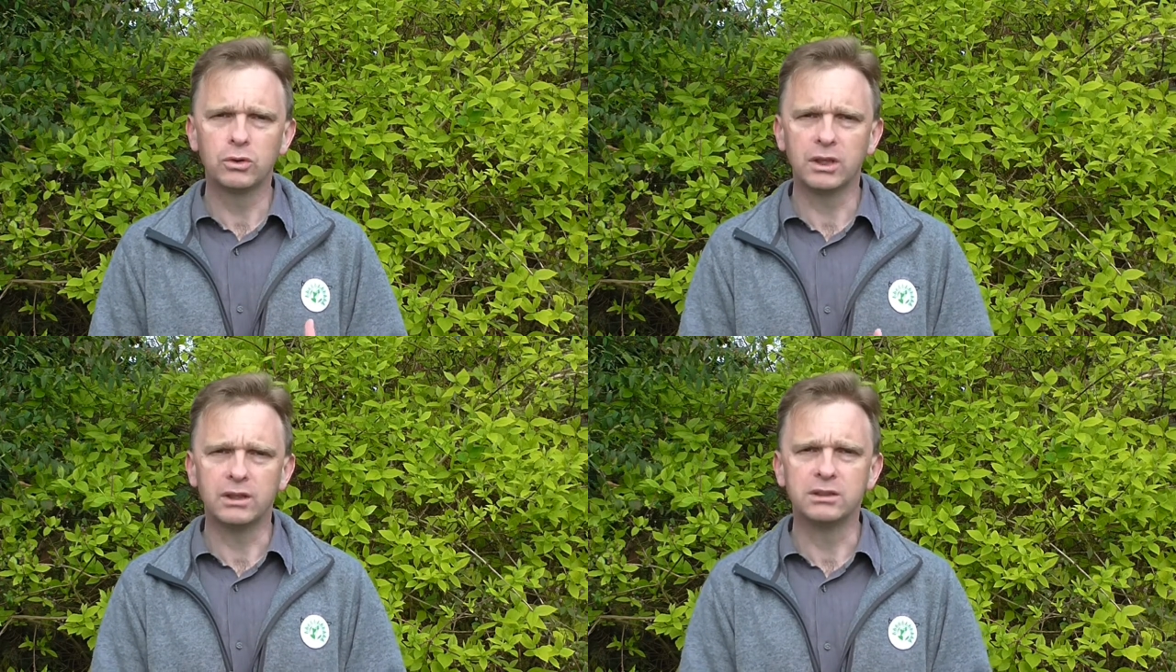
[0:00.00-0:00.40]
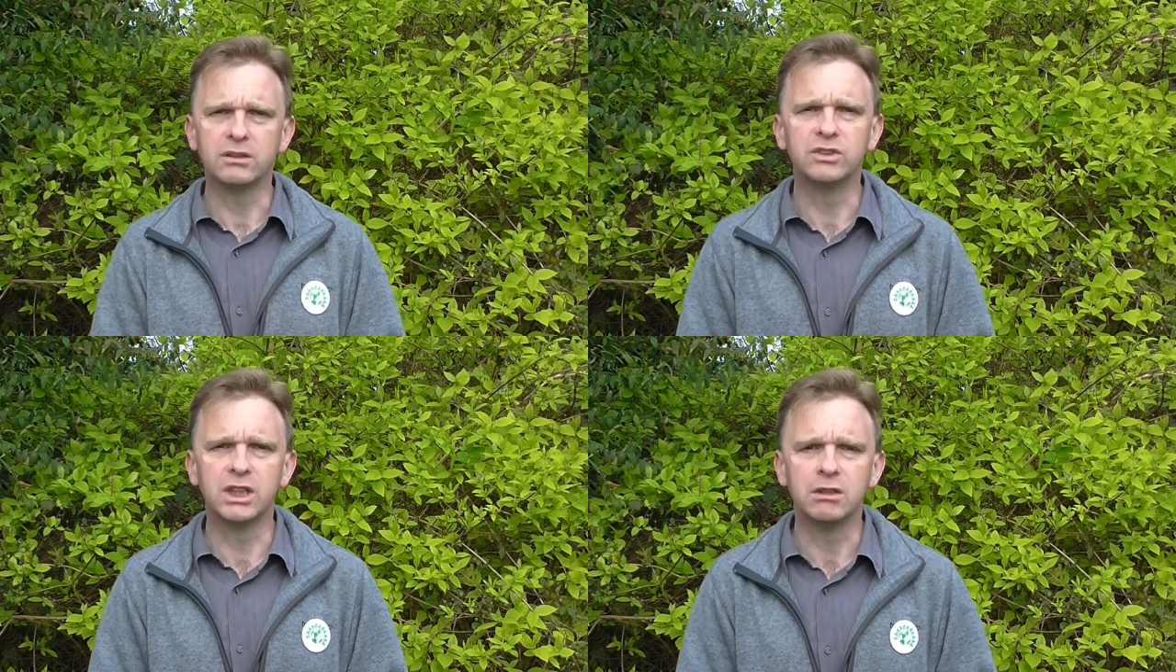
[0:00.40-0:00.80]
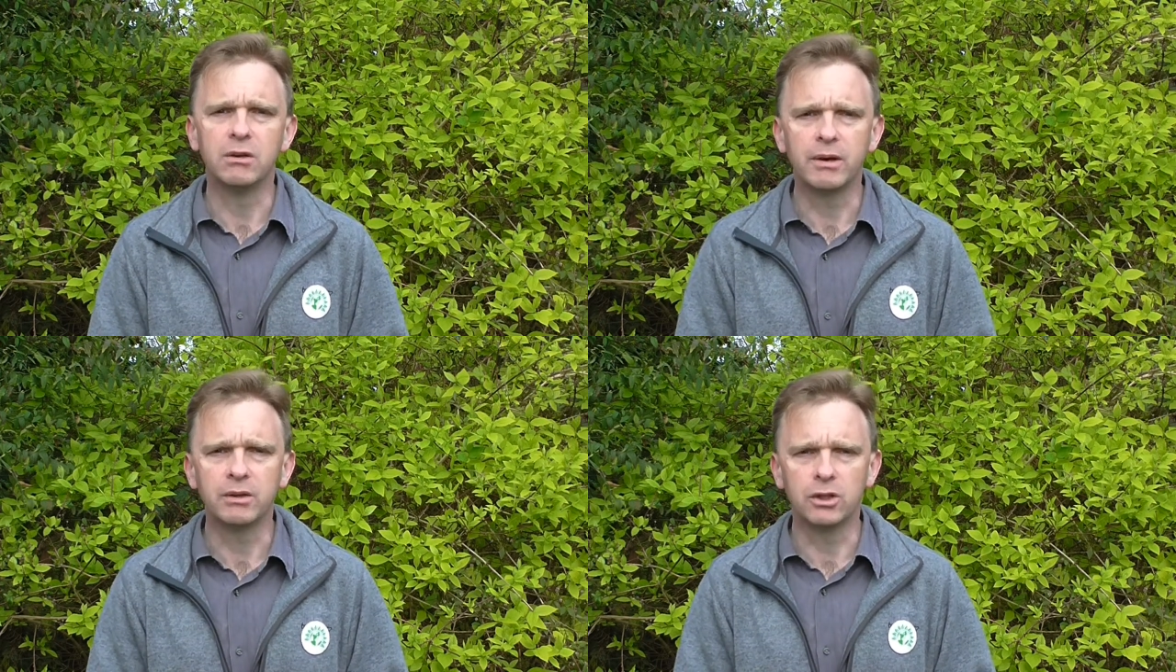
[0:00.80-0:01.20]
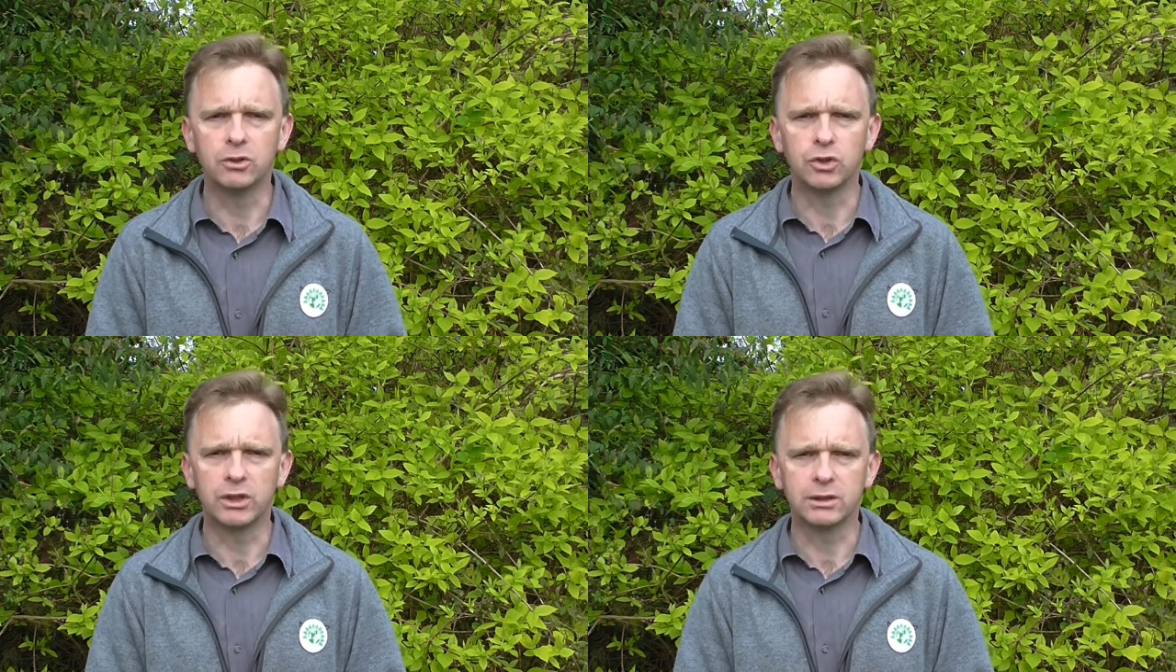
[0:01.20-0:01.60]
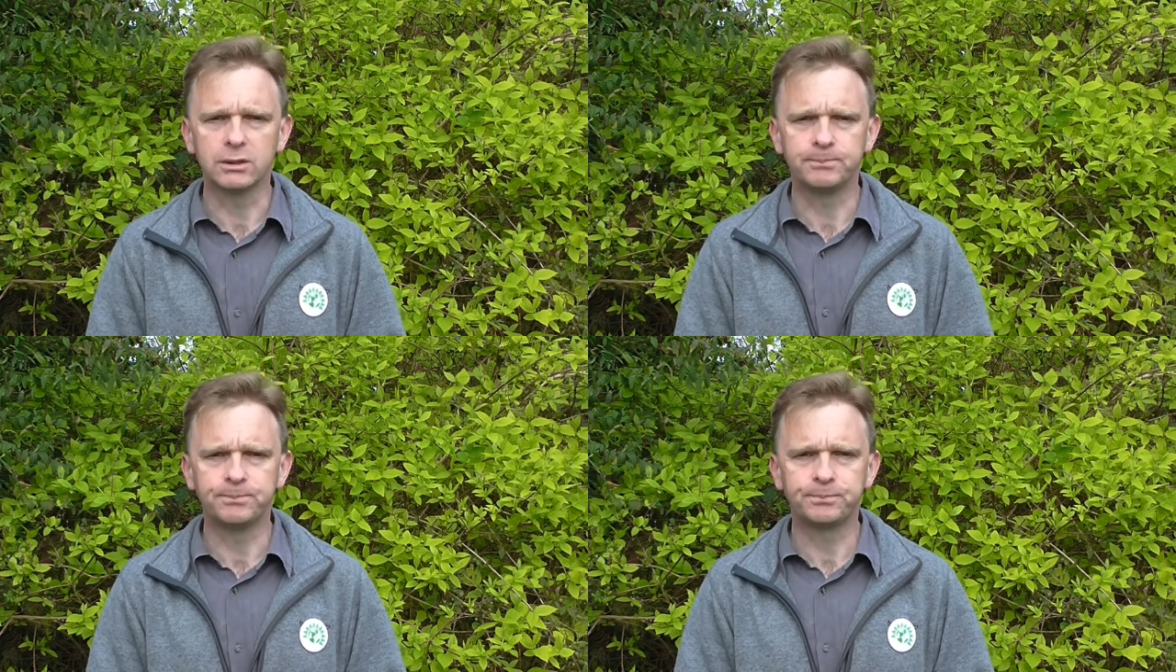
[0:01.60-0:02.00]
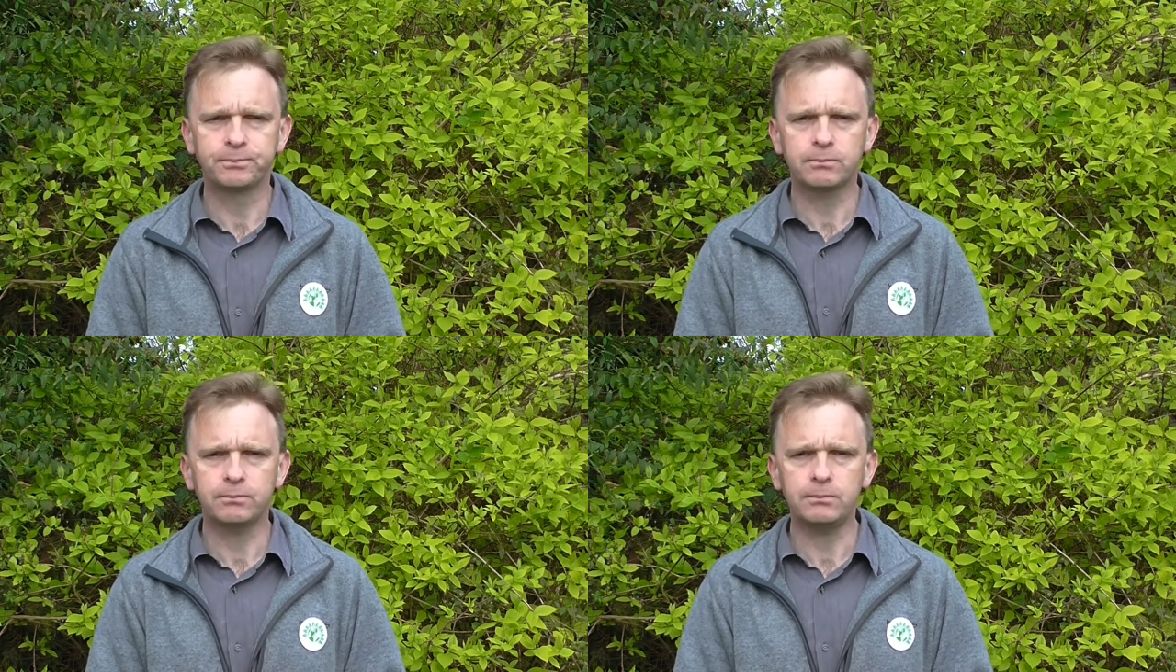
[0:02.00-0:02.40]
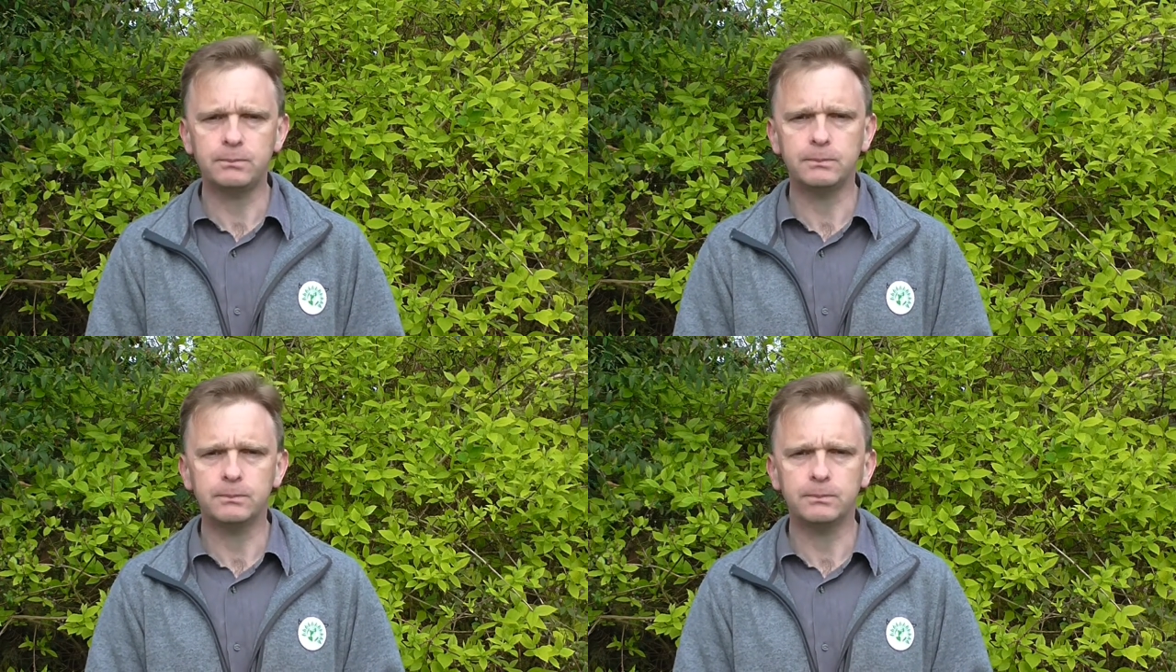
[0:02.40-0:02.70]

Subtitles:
all kinds of zero-hour contracts.